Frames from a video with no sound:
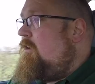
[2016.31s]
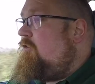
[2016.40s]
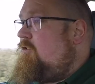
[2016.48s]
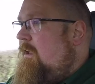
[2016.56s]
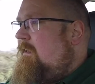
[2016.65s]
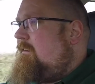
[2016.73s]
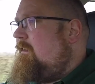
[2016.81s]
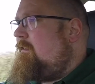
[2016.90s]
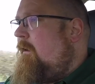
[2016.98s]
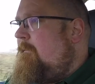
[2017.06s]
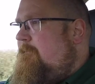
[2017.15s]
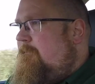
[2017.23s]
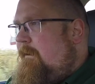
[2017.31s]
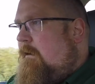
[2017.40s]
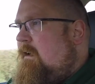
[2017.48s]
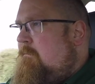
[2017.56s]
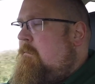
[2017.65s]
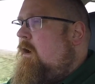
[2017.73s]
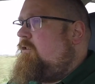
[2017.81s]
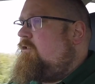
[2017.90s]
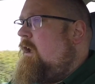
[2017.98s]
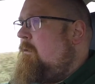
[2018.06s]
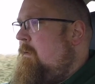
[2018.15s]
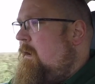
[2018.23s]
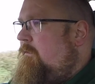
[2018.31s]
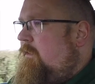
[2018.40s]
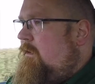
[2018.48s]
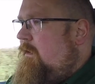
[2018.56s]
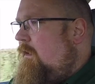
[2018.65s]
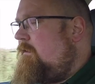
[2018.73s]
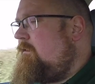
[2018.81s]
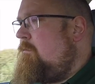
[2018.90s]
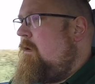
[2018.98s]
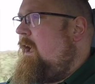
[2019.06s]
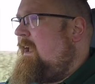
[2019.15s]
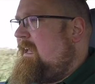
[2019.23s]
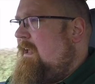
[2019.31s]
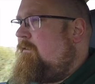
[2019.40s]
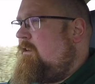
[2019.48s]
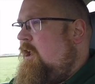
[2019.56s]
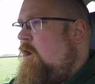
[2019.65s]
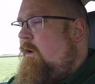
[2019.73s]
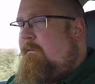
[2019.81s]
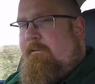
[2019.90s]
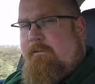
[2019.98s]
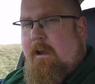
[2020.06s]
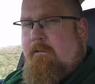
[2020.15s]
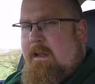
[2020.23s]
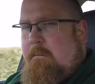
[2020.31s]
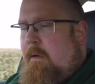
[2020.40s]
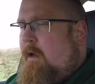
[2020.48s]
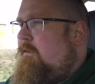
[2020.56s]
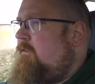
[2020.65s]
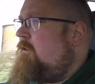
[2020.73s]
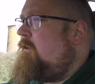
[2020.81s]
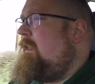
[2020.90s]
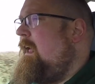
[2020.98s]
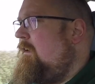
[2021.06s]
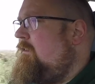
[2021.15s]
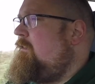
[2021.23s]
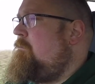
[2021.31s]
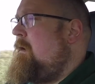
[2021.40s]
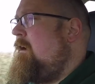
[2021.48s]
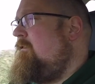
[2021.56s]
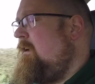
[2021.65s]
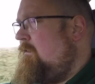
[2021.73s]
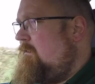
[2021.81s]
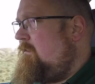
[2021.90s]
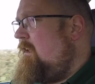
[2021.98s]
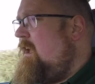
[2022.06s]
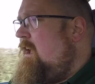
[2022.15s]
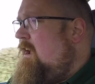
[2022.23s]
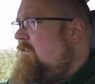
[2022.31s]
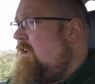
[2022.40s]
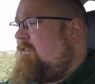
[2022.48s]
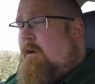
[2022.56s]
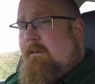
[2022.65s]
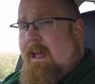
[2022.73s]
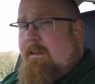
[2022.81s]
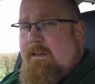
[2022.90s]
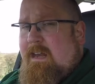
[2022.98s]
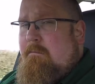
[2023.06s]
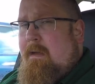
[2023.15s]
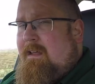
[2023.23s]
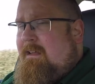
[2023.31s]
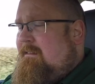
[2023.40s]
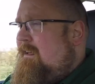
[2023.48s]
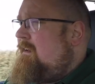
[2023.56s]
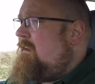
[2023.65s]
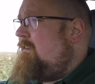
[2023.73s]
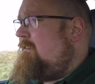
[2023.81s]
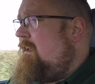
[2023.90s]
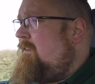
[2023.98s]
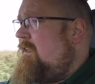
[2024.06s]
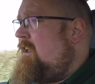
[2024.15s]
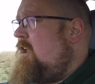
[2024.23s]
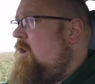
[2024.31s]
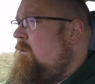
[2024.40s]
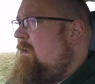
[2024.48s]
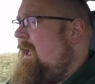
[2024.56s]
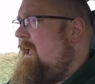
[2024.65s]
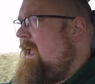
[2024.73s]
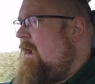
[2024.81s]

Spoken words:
Genesis are very much about the customer and giving you a very personal experience. They don't have any main dealers in the UK.